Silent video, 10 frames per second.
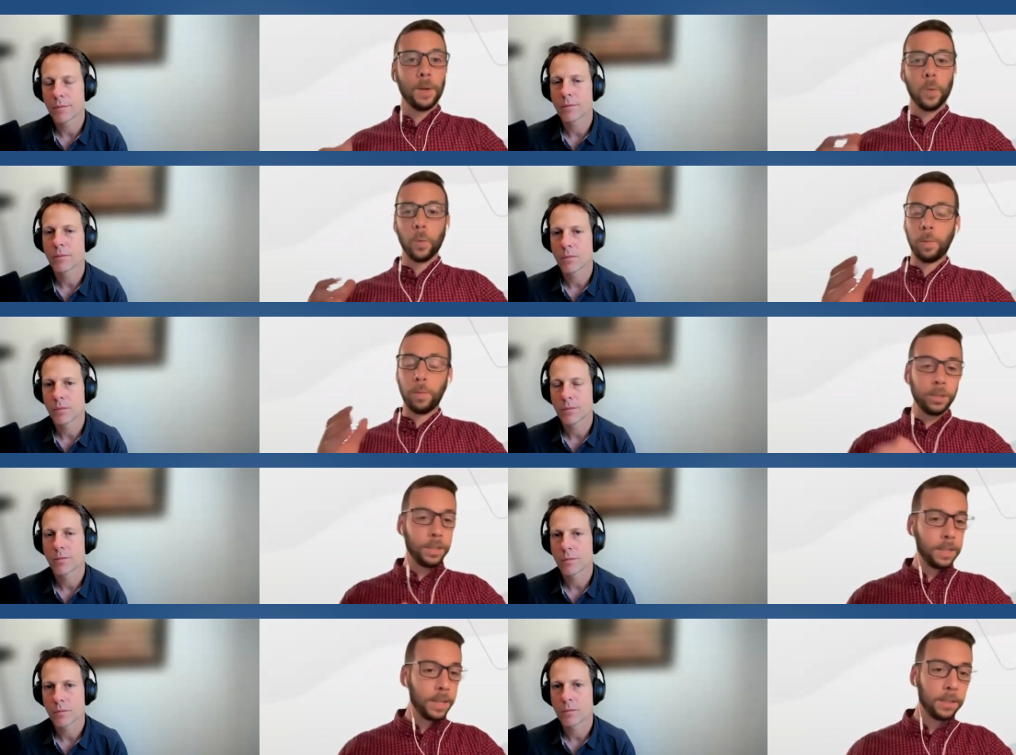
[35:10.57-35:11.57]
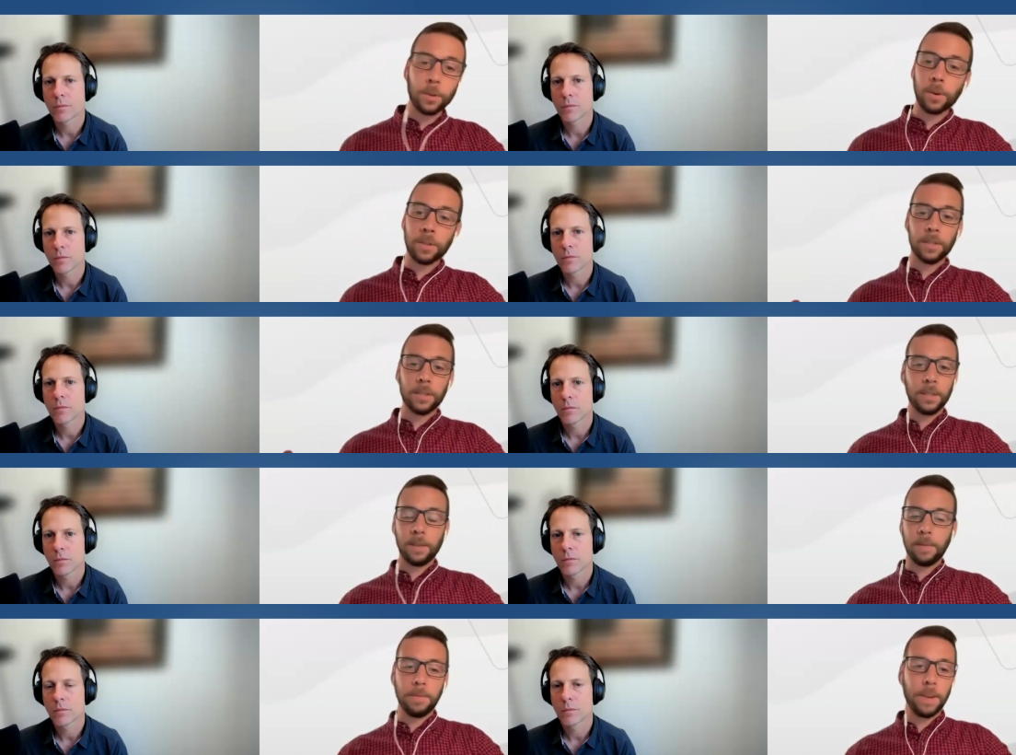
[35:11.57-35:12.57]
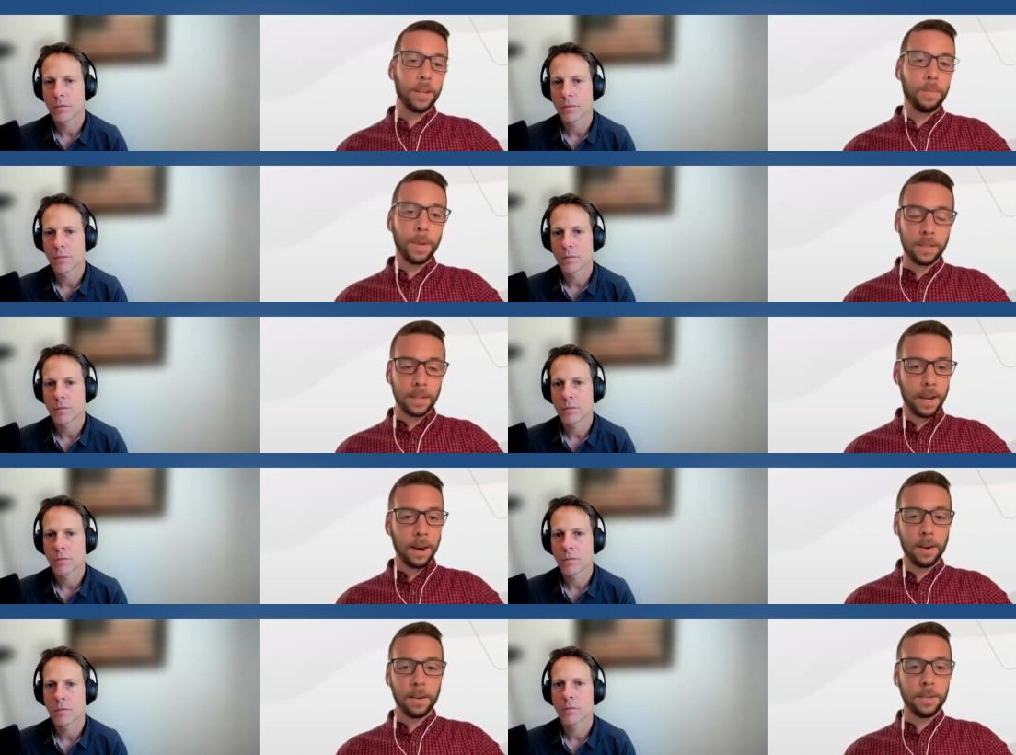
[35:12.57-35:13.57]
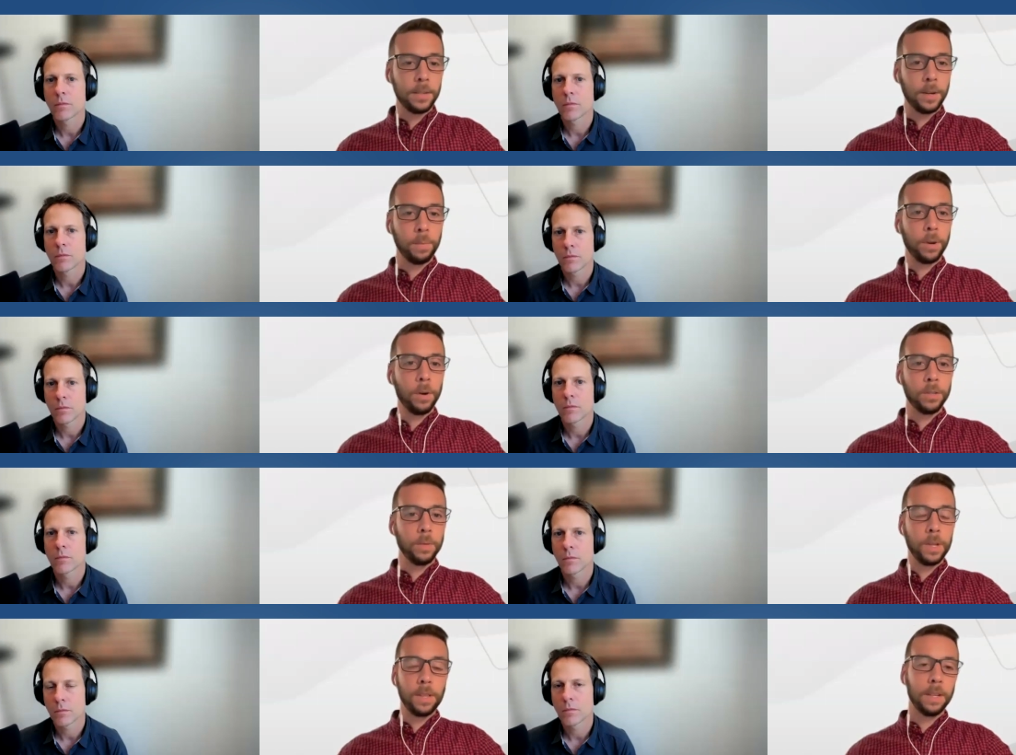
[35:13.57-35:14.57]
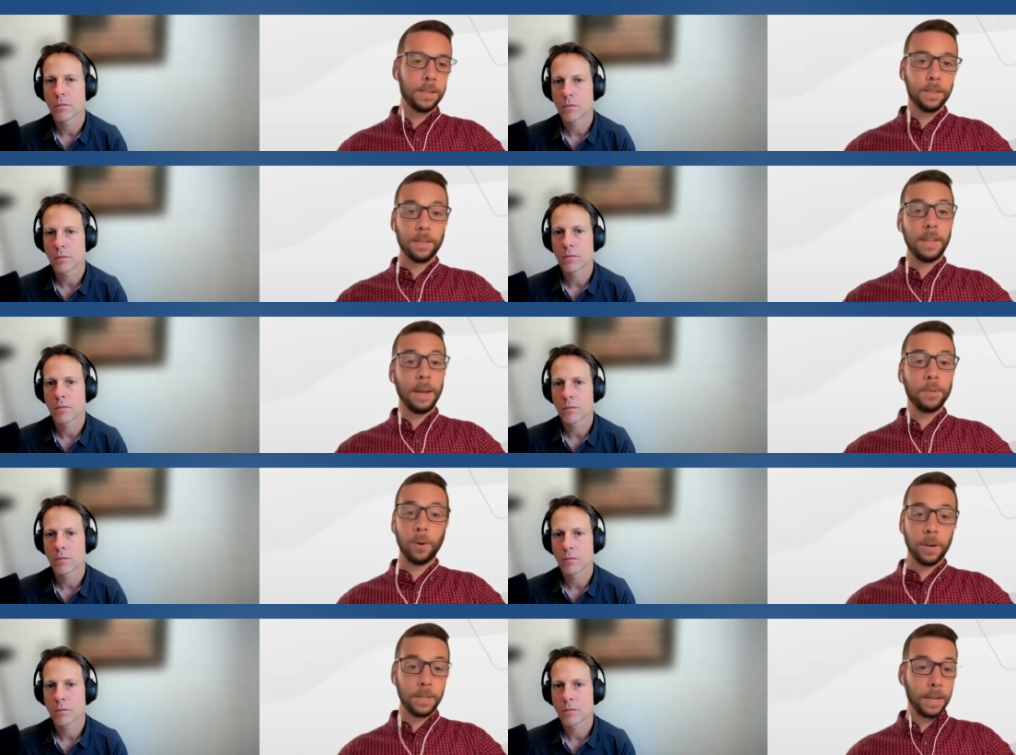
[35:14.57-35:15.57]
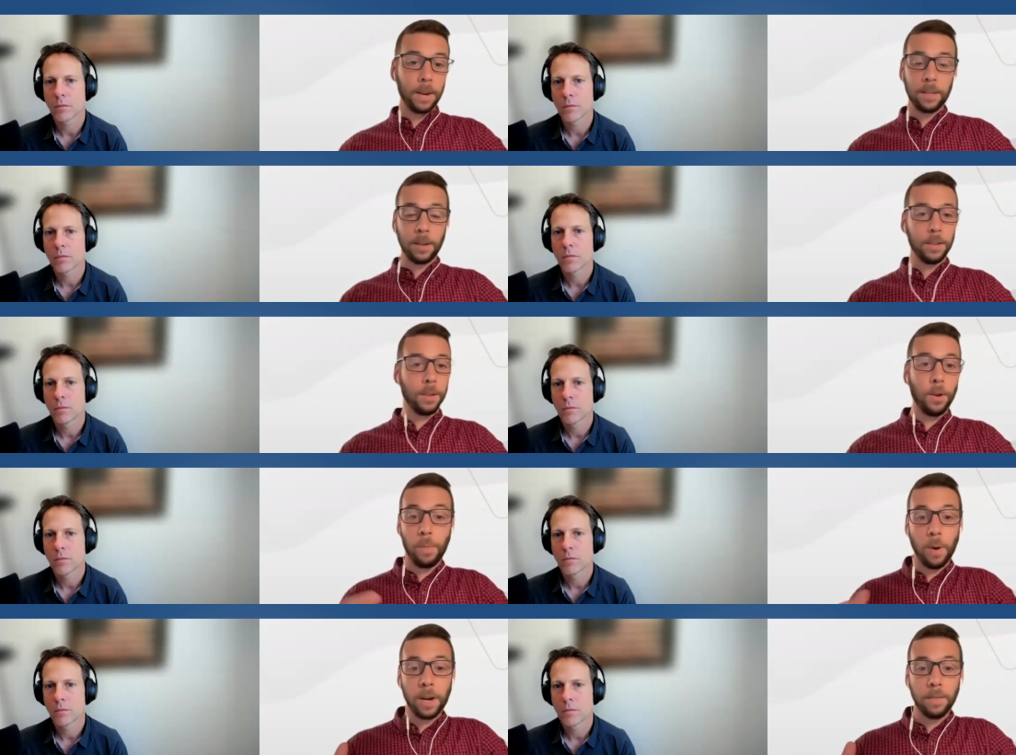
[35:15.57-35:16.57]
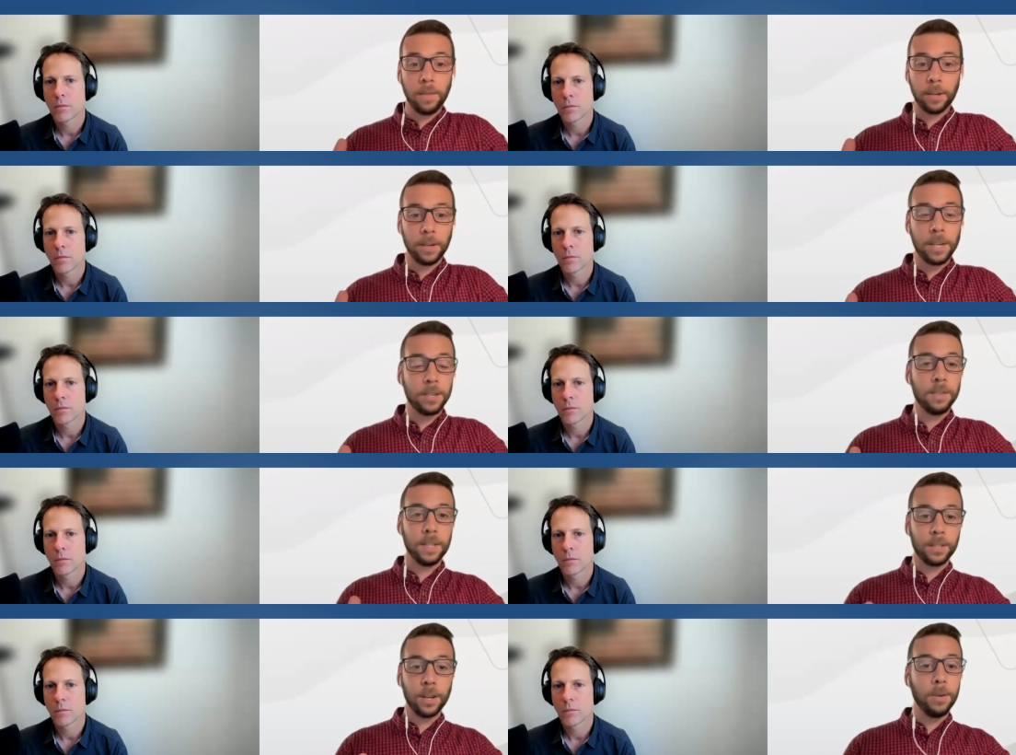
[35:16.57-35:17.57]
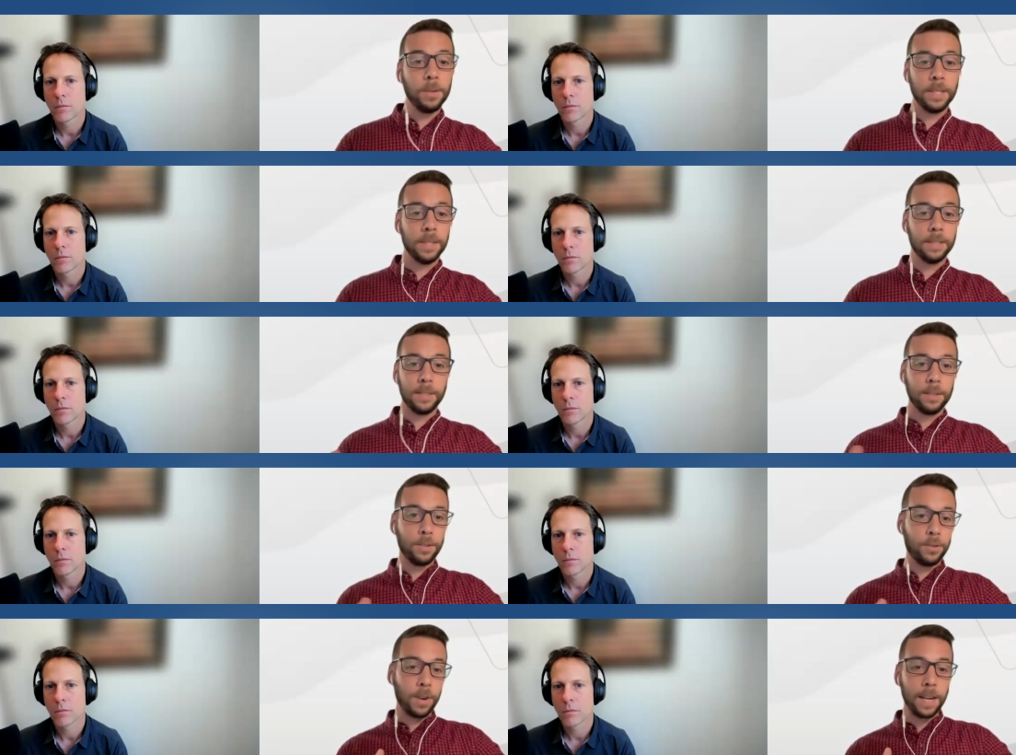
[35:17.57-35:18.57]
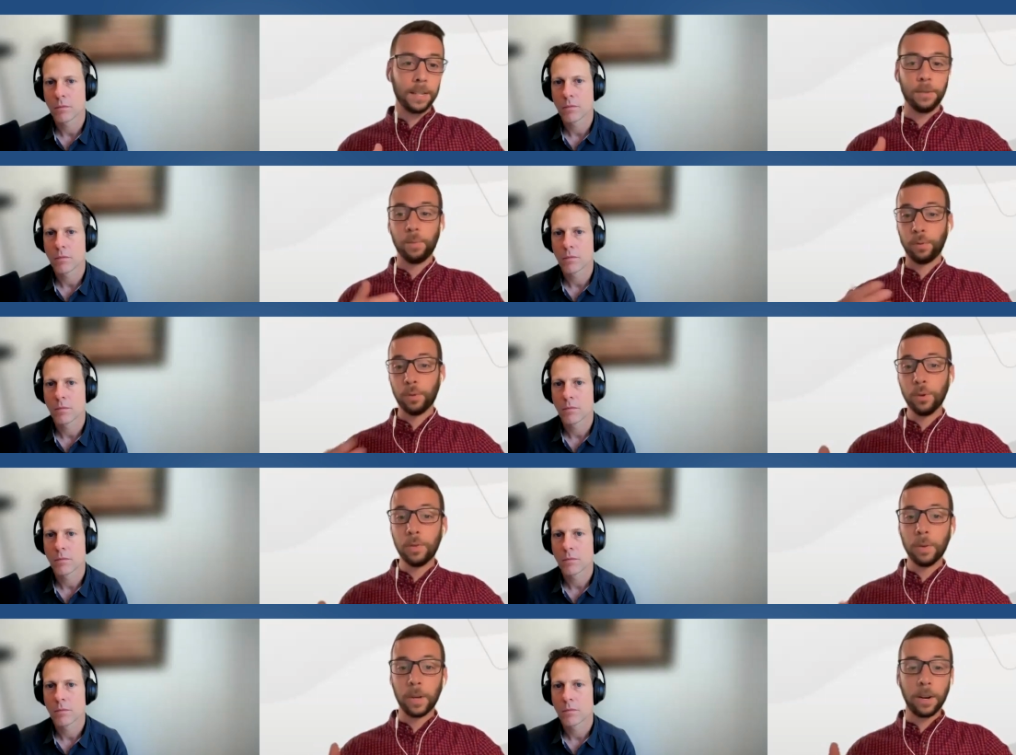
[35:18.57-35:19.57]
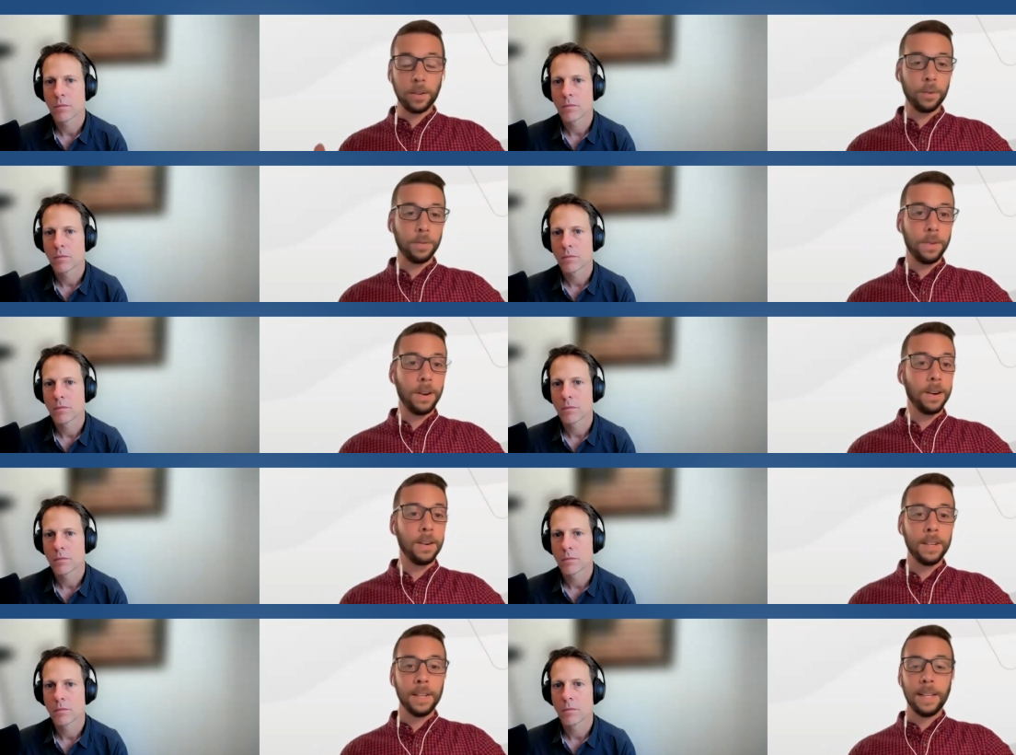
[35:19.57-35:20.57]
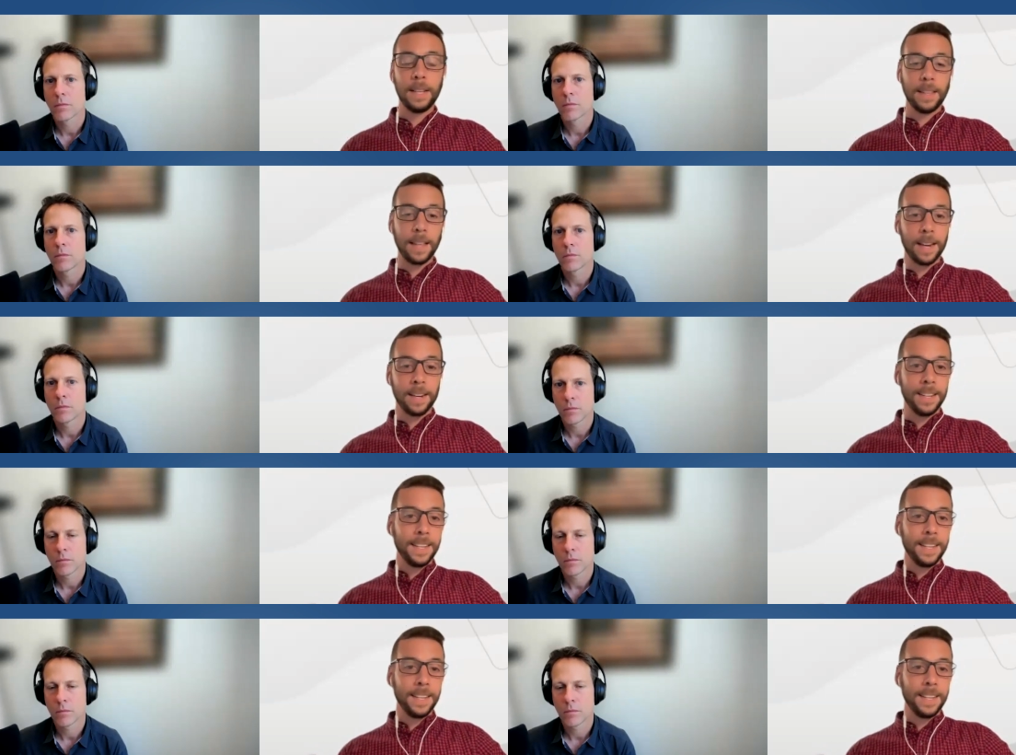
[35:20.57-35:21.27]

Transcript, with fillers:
Speaker 1: We're pushing things towards a, a value-based care approach, and we think this is a step towards that, right? The, the whole point of the creation of these codes is trying to prove, and we are so far, that